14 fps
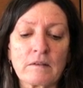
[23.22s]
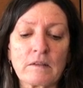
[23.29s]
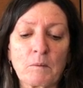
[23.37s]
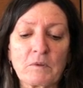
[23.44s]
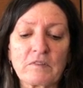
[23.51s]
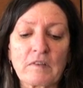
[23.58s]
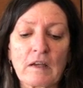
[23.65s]

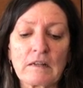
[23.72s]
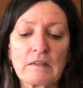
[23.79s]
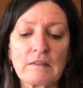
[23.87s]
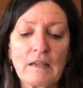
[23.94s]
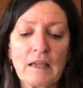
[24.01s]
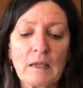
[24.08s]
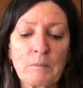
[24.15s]

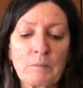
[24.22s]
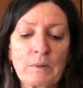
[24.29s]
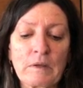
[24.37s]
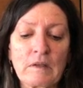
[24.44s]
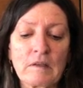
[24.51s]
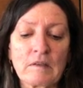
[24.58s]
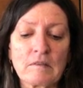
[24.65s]
Double-sided tape,
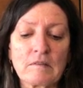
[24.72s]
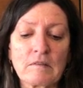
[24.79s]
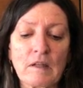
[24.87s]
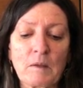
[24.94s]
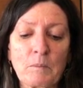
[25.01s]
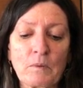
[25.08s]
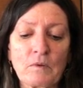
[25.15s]

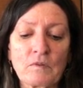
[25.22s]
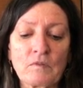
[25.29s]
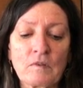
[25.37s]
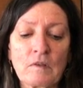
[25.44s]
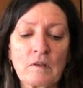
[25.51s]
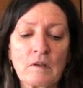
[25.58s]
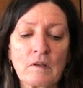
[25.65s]
staples,
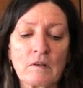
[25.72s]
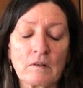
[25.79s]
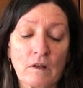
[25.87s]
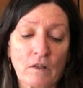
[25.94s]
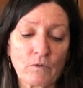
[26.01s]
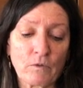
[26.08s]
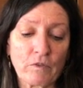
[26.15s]

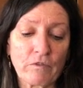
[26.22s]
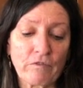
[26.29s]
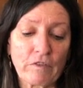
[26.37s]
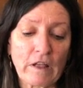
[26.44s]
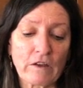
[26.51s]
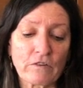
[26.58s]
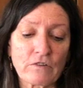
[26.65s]
not through the
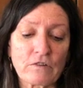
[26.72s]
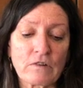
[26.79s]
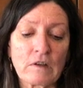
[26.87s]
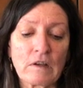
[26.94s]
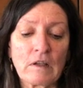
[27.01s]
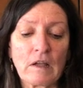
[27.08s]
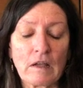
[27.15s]
flesh,
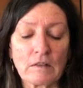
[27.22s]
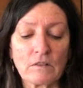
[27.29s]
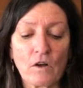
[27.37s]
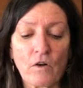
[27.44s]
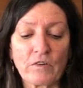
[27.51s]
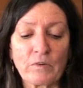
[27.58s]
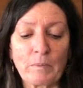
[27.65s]
and
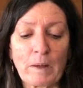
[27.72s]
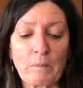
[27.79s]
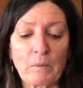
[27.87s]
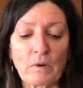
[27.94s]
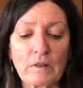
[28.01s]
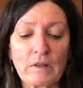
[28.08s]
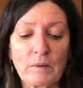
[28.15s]
large
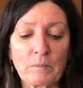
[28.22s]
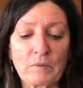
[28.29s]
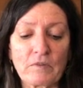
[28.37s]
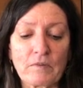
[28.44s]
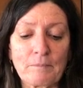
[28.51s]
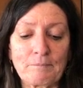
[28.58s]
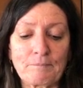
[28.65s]
paper
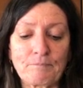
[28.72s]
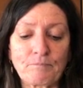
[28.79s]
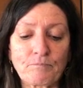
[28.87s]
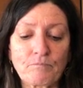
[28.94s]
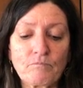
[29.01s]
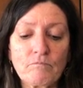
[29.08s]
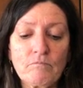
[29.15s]
clips.
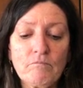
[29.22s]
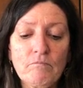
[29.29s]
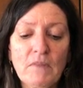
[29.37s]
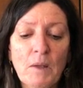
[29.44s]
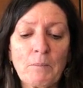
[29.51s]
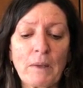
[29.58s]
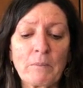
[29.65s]

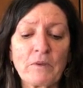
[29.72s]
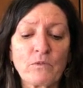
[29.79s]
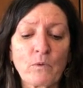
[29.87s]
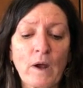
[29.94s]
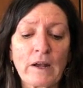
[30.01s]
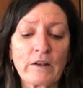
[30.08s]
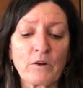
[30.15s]
Babies
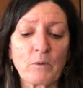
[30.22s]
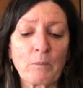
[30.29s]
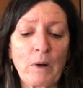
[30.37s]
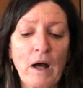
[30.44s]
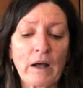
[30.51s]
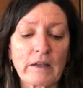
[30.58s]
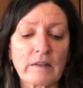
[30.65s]
ride in her
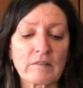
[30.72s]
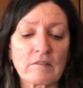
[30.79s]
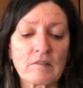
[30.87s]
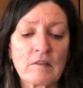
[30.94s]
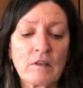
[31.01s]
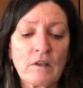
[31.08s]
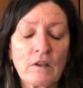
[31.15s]

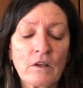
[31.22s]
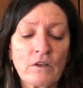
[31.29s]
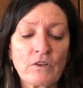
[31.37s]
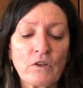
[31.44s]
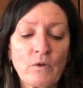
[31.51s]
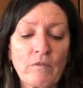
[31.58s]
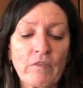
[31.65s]
pockets.
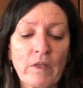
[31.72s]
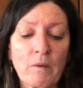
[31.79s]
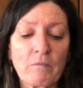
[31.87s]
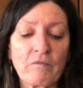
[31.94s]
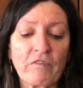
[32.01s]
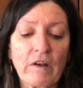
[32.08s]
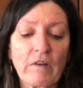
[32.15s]
Two of
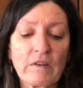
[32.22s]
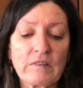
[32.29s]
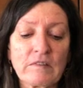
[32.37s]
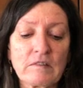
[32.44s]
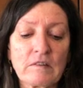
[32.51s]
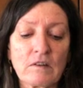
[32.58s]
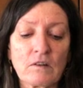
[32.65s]
them, very
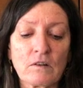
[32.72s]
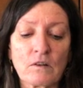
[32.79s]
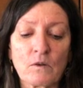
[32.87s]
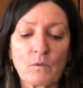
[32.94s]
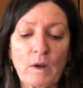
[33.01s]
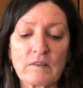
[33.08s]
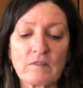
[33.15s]
still,
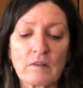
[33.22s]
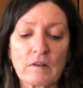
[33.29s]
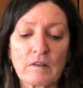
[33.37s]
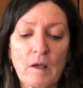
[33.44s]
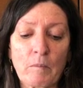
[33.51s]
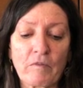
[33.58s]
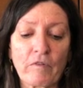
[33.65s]
rest on
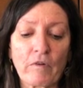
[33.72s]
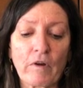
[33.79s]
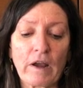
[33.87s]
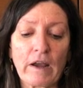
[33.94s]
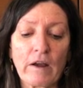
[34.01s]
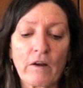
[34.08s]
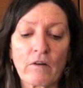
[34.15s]
top of her
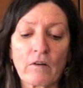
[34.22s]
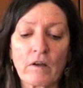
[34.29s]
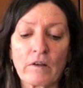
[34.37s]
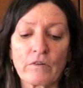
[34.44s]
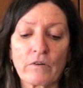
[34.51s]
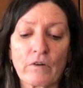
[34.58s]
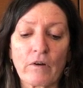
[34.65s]
hair,
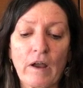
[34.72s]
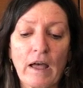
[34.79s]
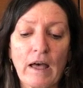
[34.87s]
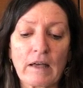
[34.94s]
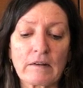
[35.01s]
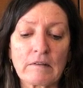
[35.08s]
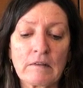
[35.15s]
under her hat.